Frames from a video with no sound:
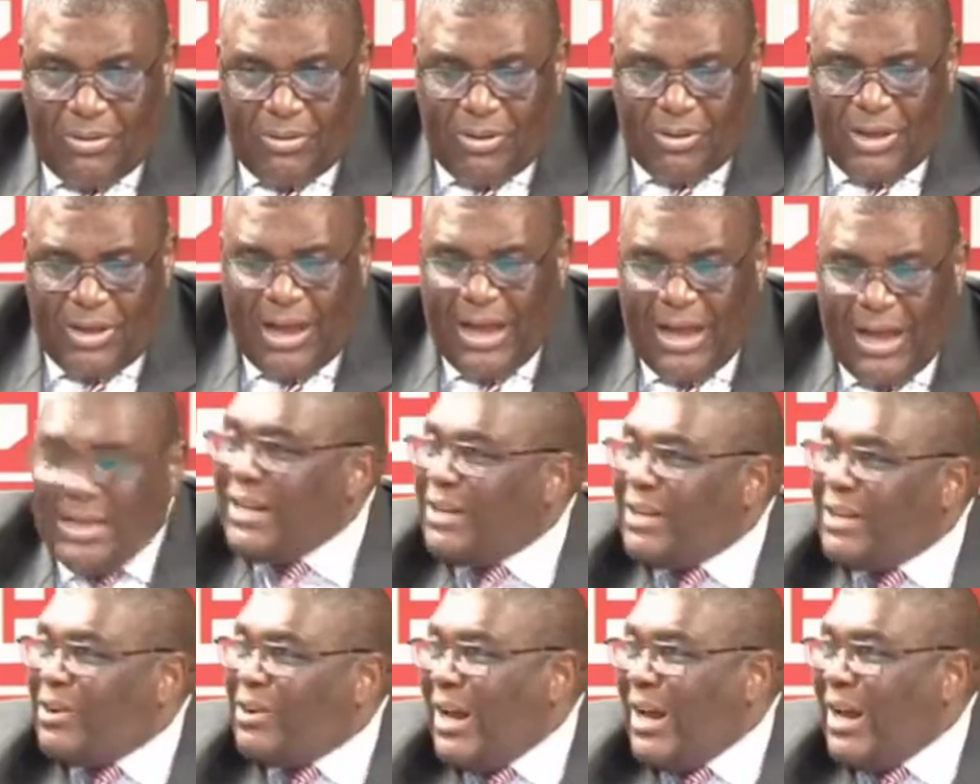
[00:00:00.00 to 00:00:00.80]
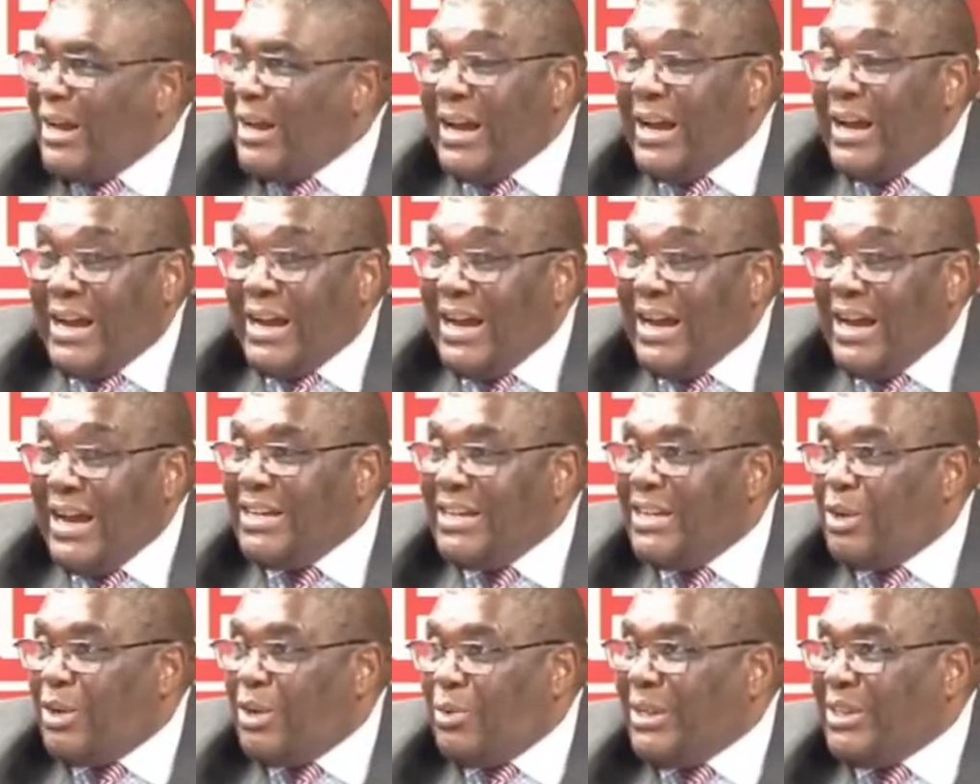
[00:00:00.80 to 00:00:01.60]
And a
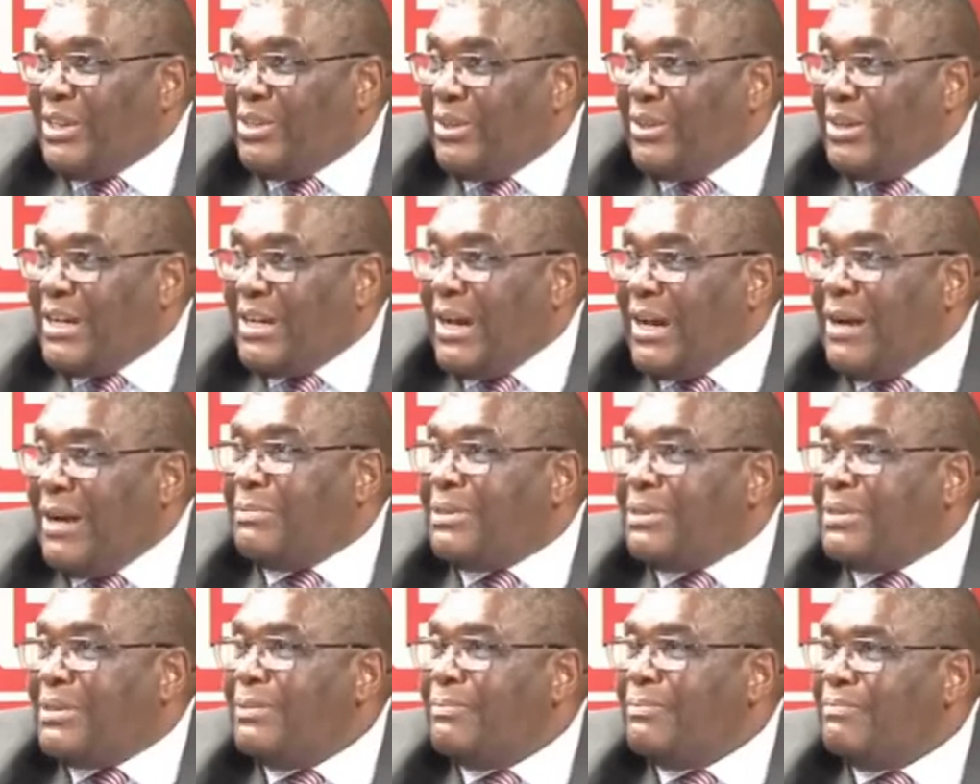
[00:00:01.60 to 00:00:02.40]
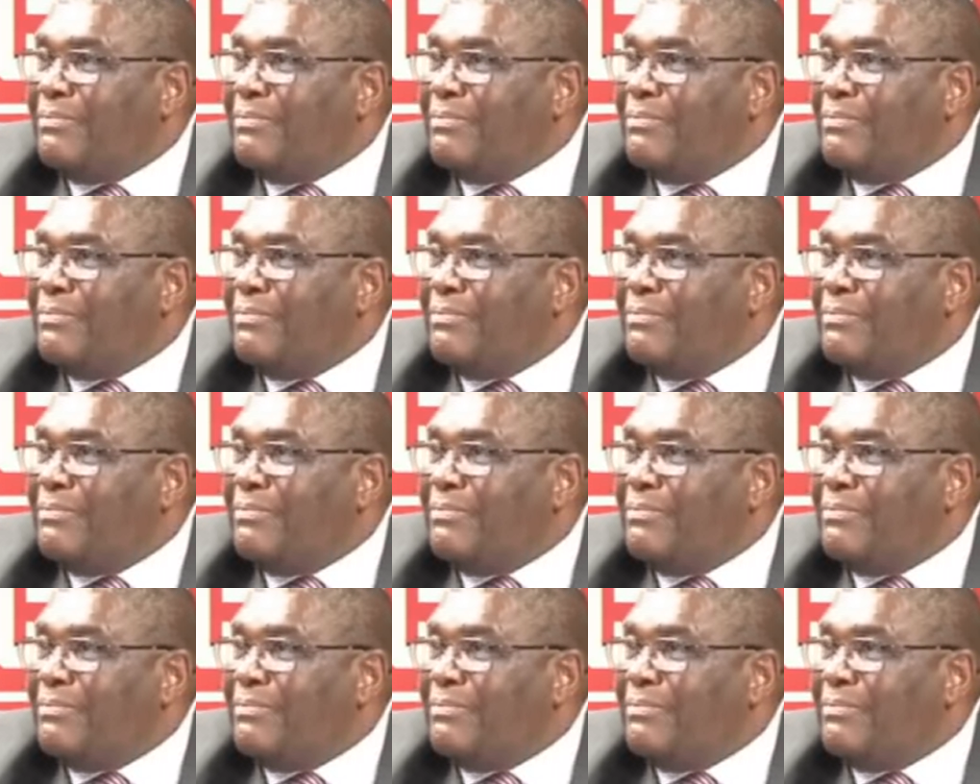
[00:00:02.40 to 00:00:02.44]
candid question comes.